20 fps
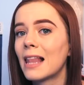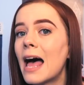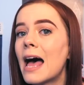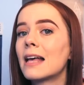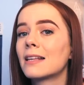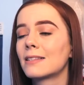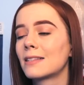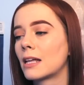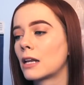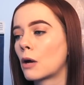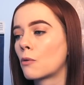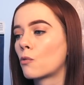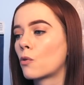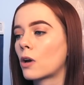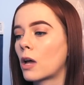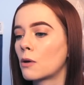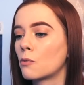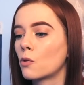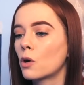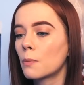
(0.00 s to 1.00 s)
less than
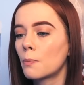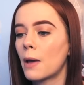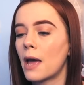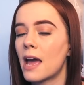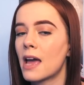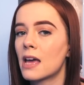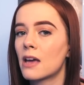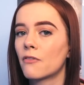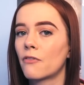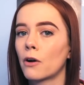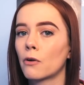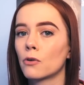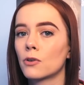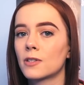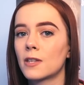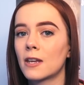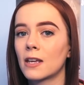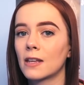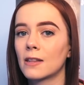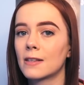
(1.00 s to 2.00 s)
what I would pay if I were
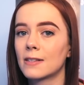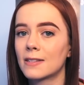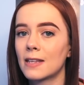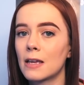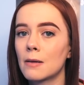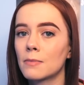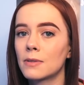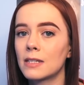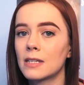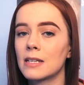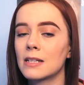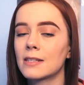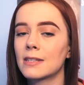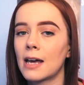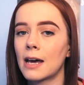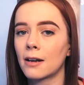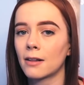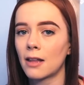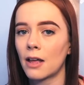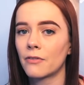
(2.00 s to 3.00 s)
sitting in the same seats
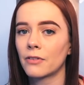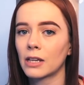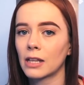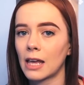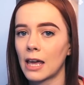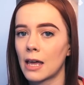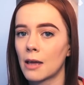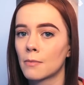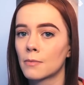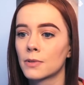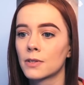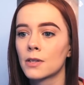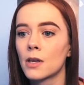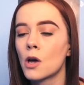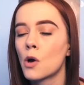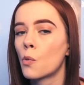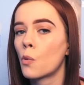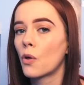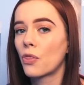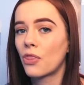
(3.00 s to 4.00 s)
at 11 games
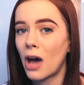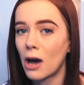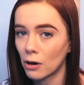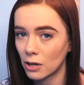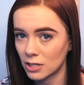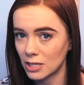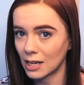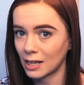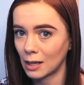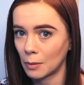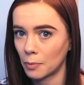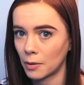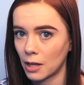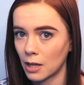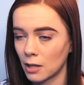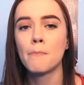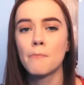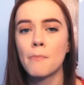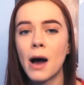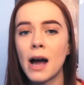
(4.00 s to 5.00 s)
without a ticket
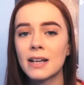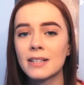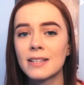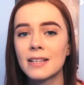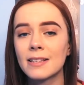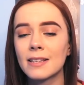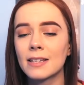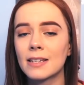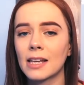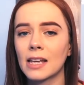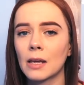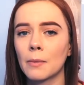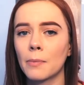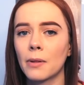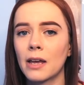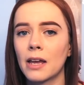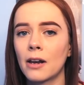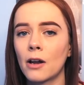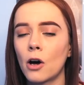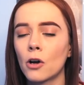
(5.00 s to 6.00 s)
plan. My season ticket
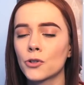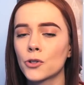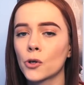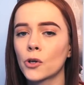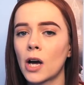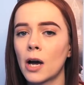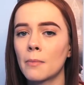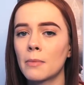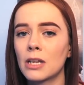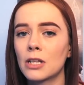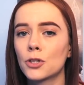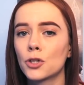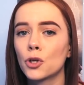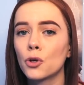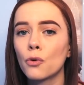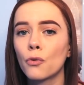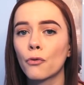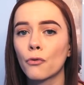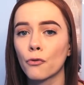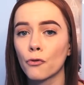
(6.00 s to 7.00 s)
plan also got me
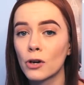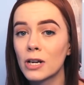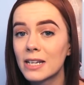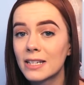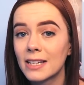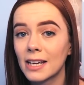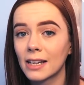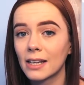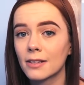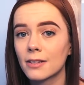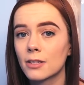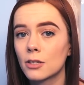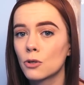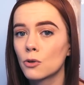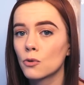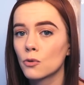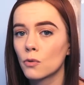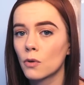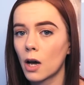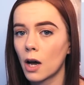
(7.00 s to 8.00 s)
two free tickets
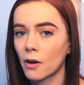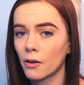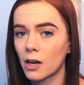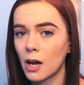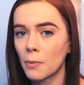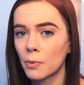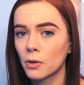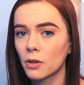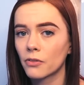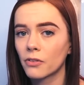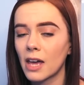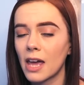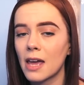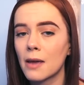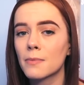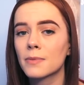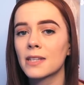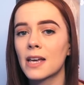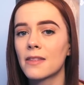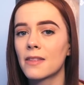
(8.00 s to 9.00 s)
to a couple of
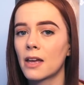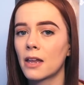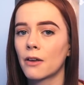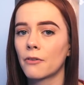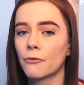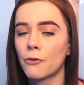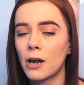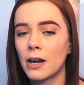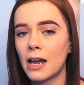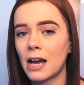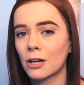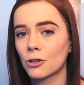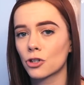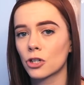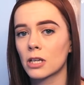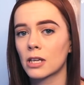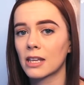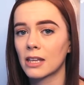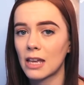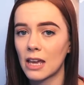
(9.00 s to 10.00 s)
games, and then a friend
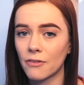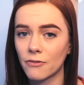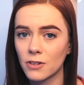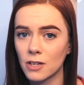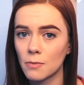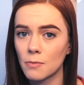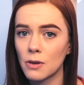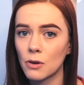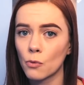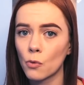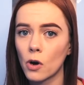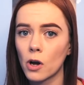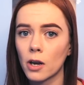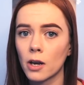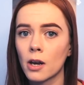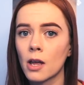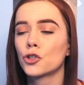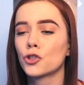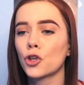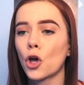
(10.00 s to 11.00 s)
actually gifted me
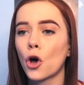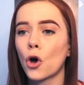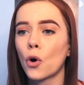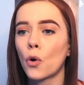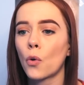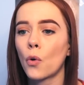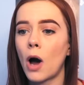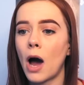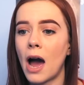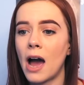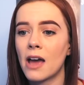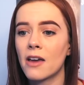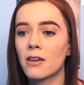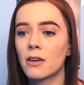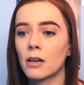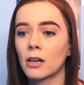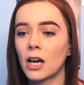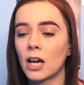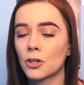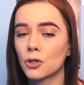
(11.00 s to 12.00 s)
one. So
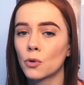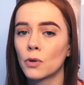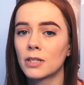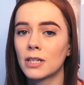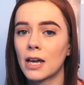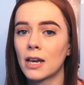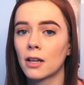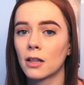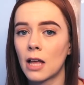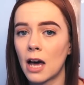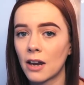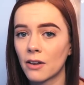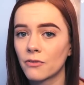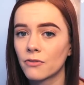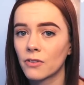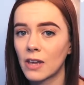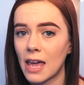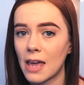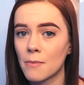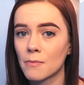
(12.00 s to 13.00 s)
I got to attend a lot
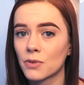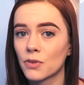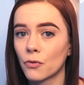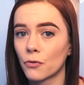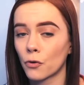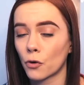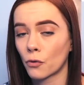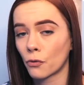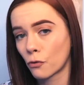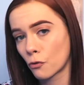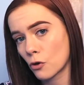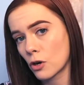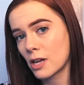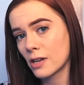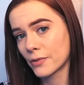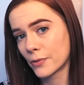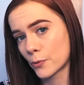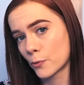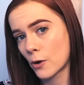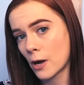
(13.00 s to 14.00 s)
of games for free
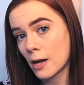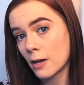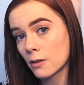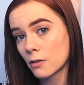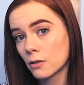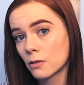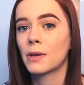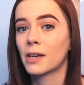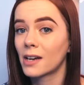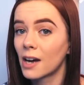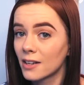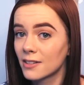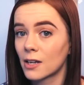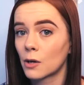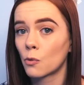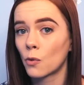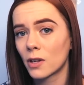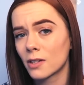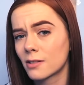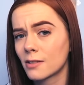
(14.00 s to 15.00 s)
as well because
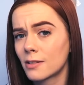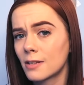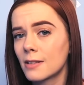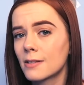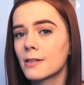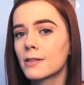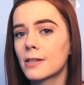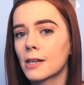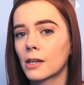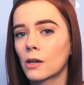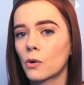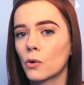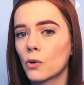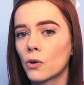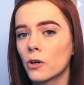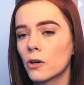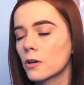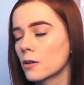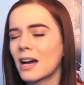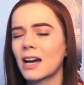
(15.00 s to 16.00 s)
I was a season ticket
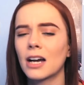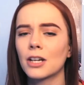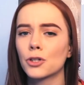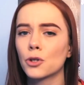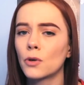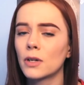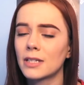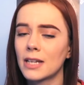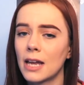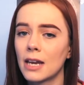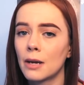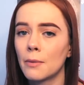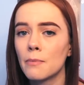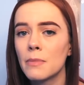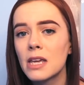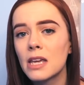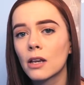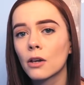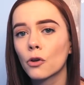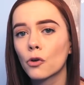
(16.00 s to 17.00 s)
holder. I got to attend a
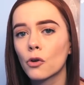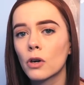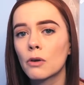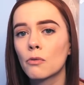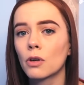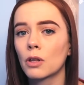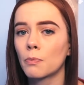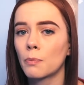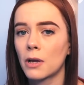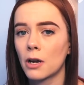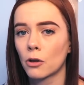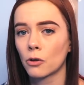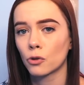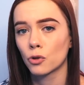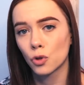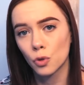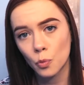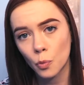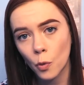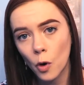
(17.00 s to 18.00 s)
meet and greet with
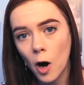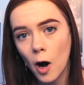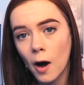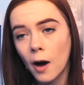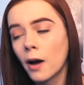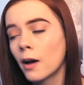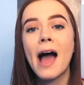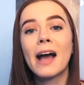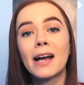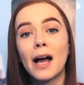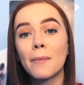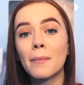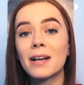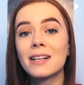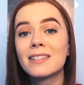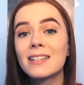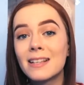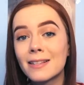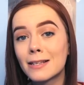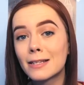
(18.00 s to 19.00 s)
Pierre-Luc Dubois. I got my
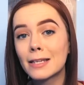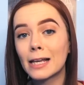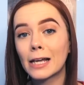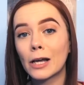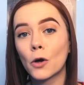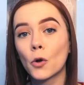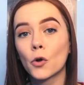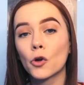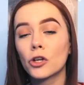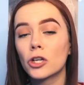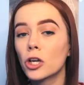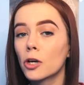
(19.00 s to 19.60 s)
season ticket holder